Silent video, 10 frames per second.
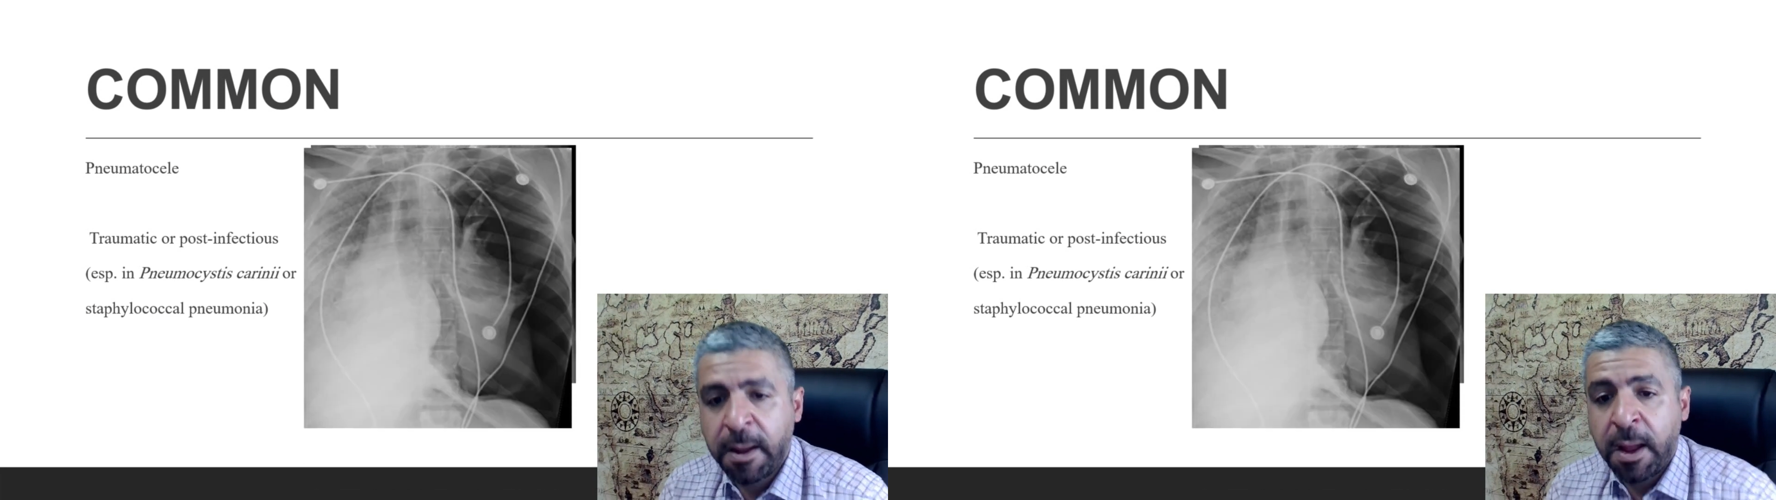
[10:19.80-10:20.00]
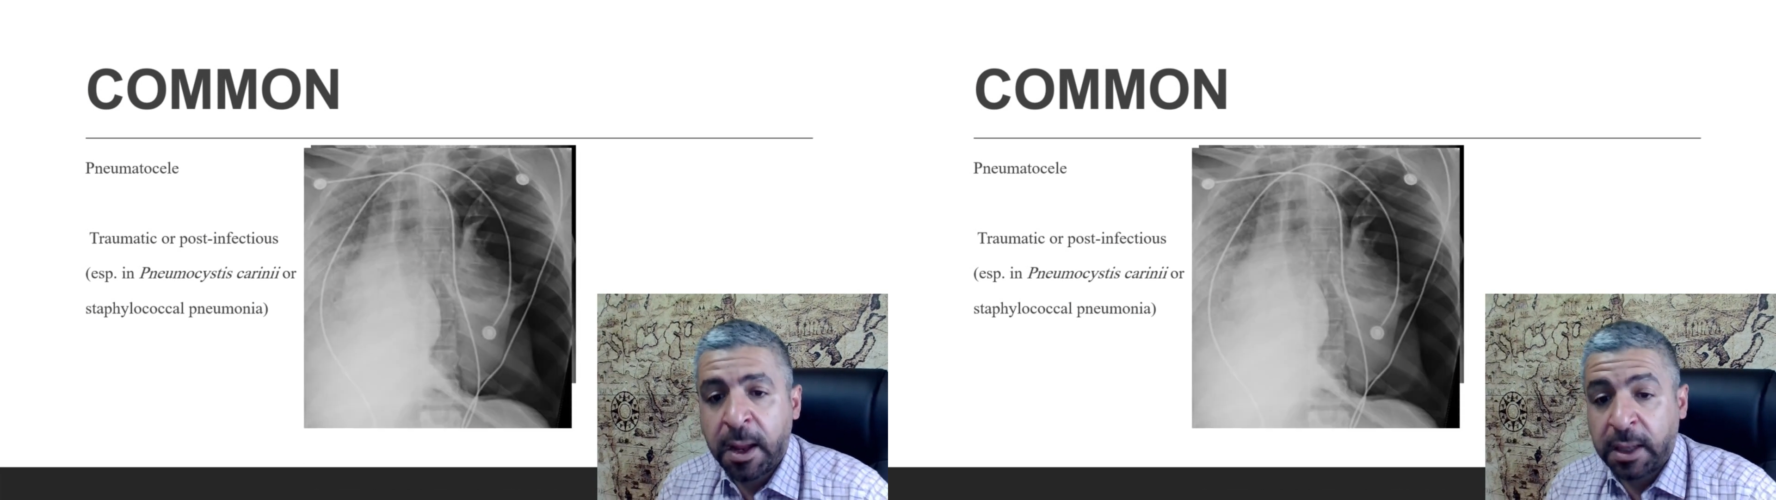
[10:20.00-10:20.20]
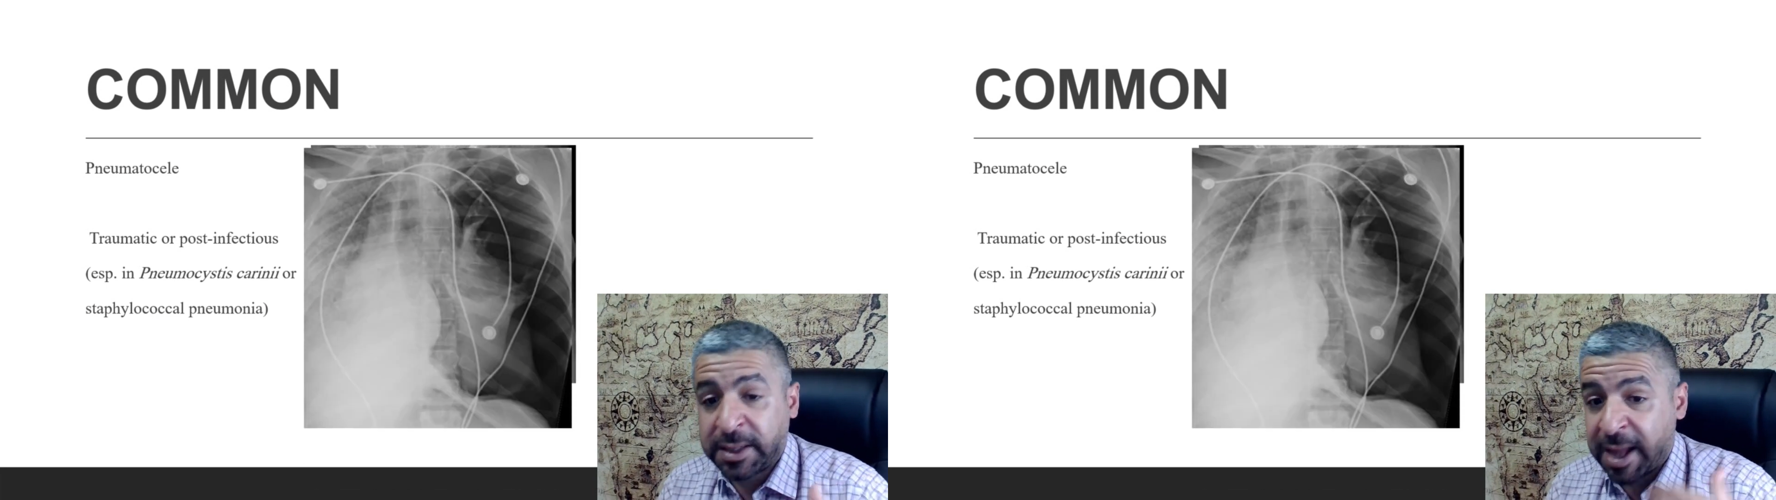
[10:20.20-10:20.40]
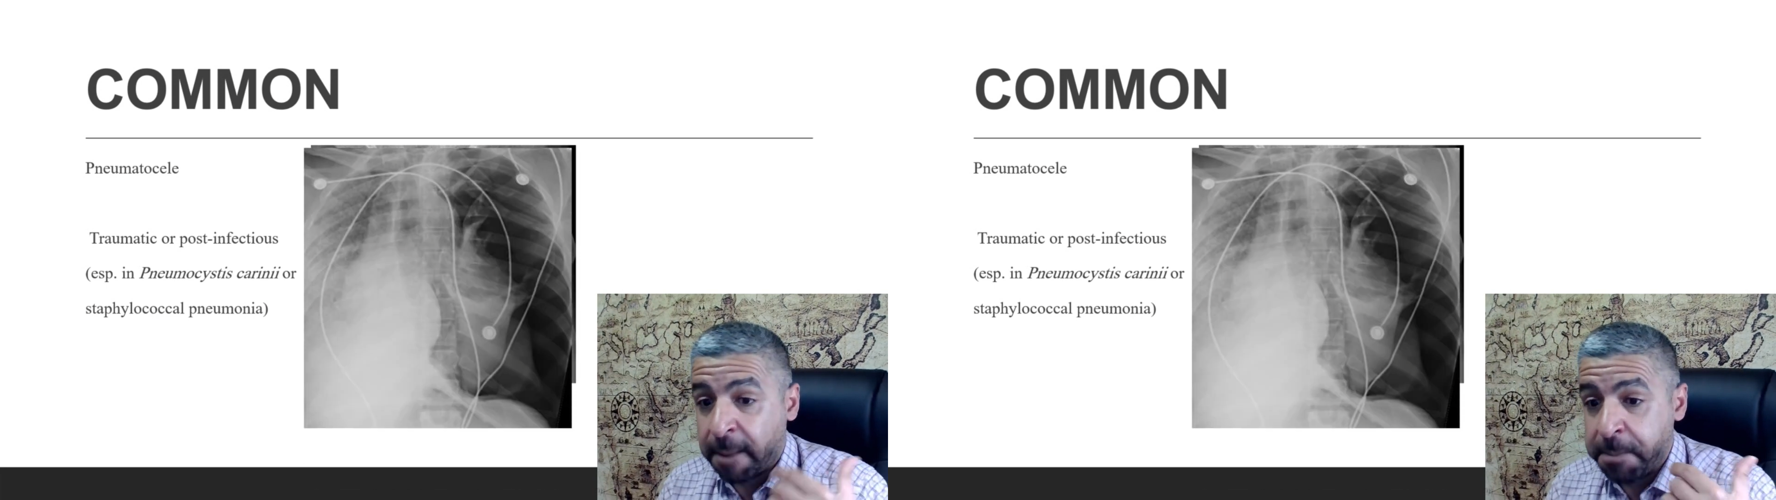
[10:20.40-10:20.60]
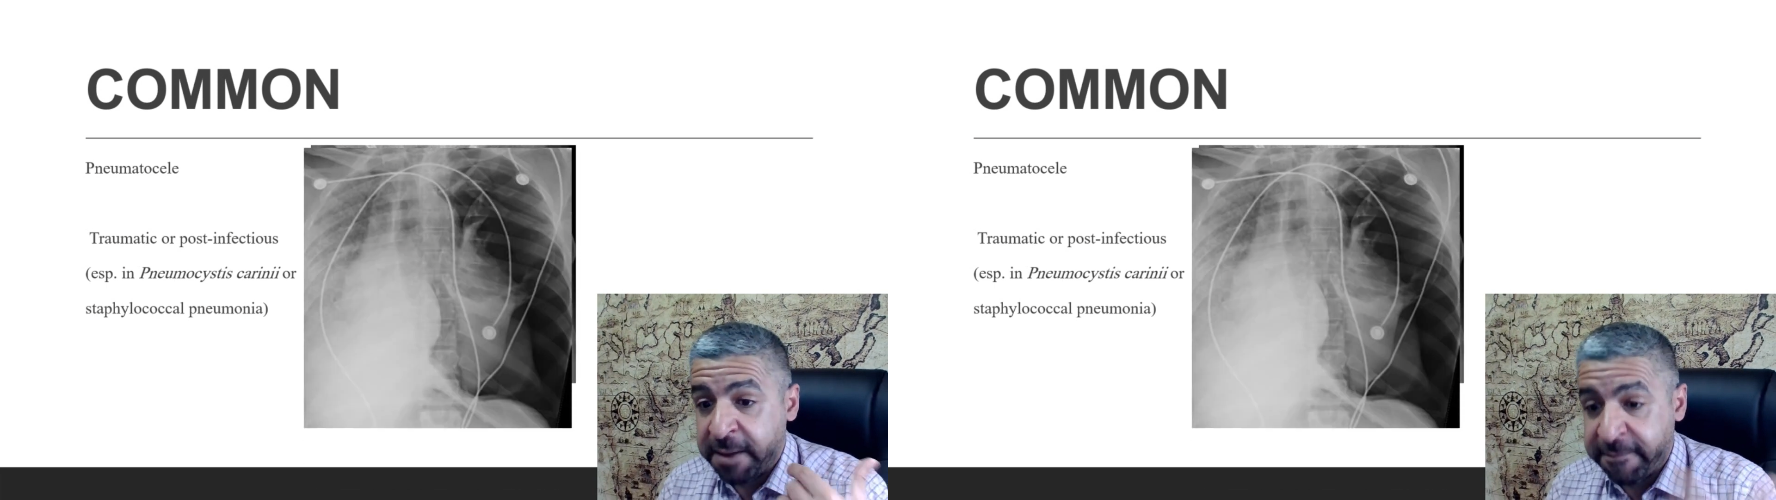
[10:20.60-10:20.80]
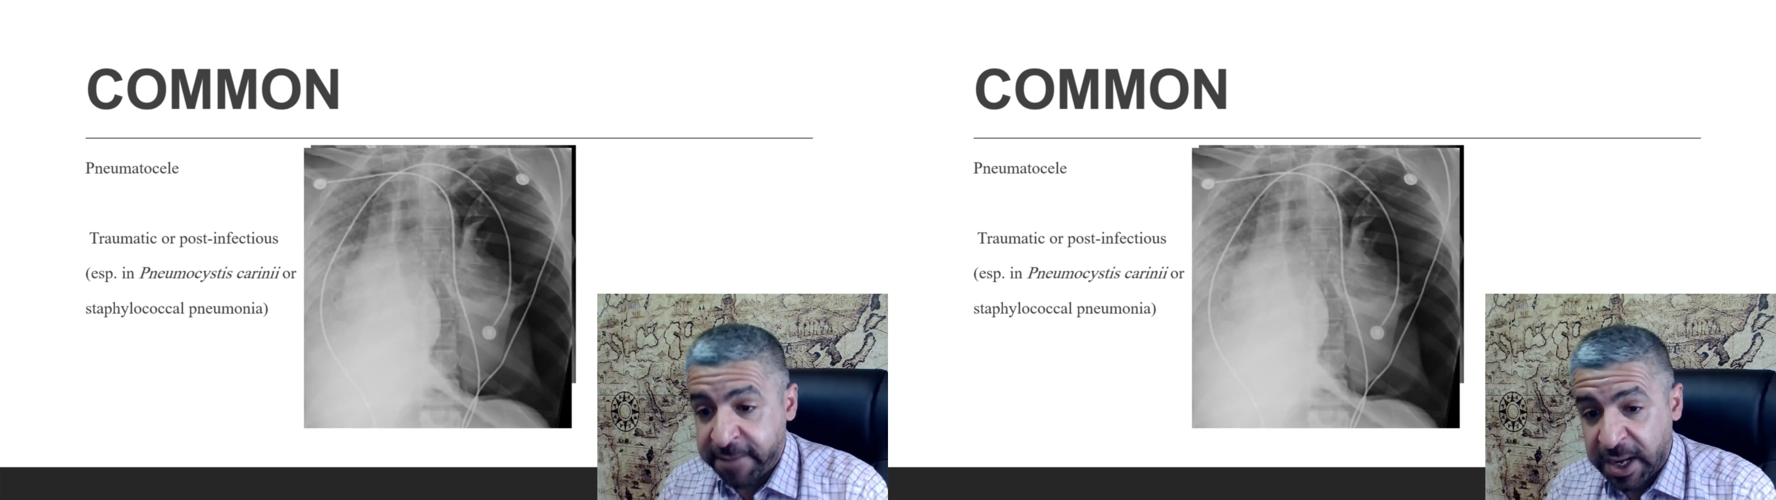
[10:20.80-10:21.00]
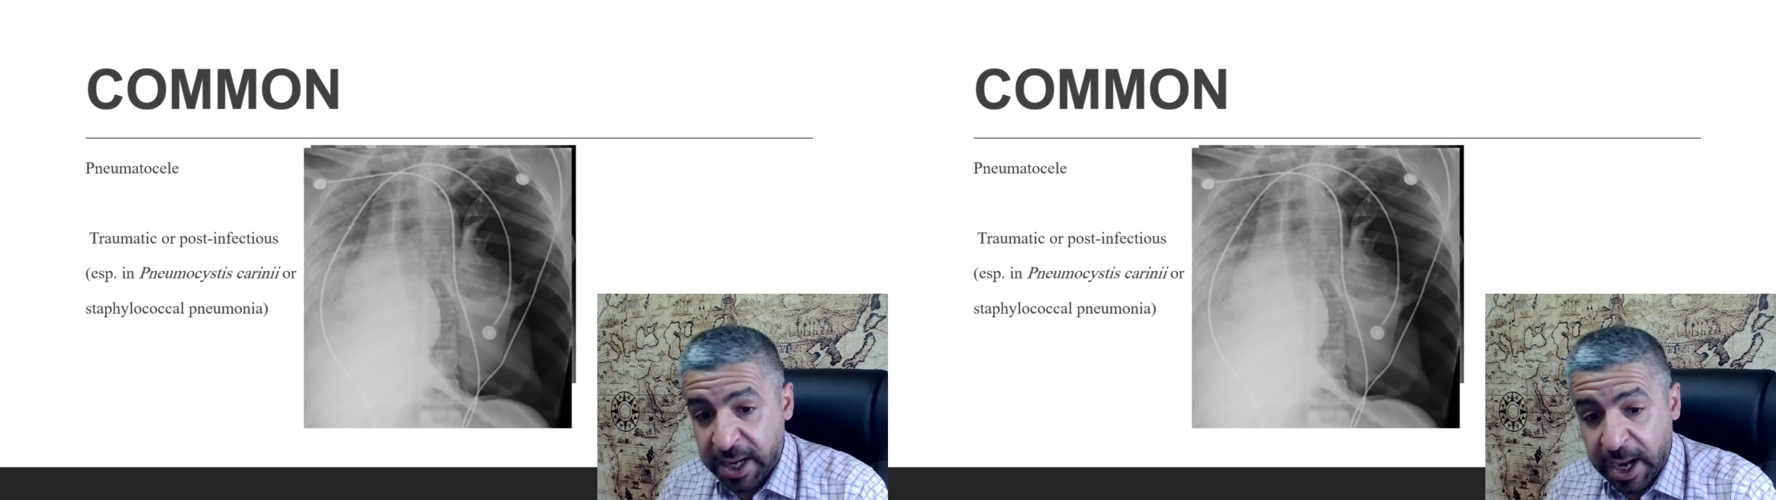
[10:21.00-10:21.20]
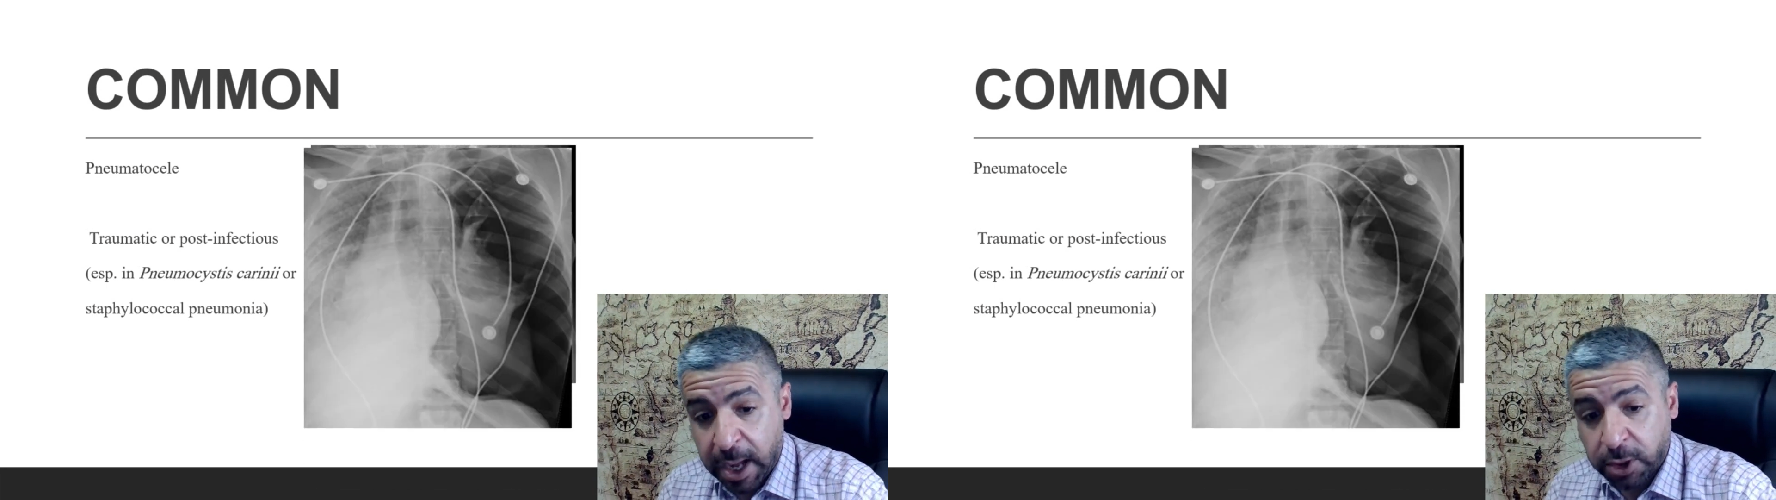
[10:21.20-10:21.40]
It can be very
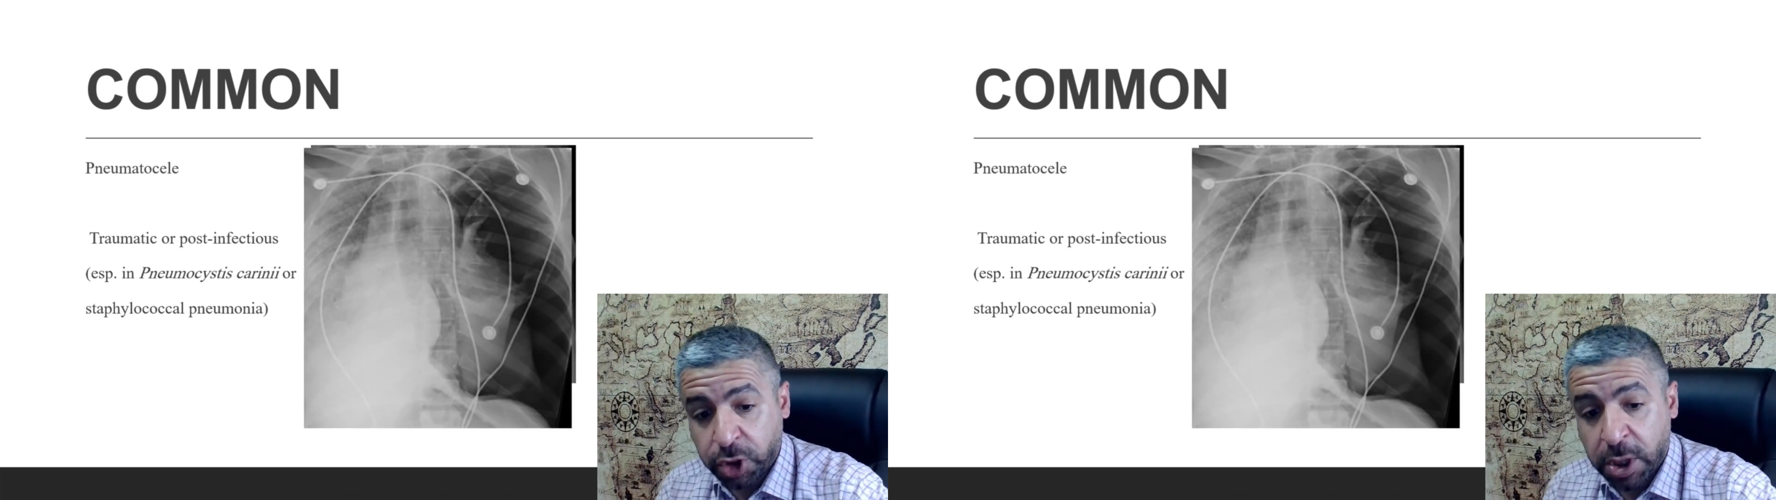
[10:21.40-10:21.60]
large,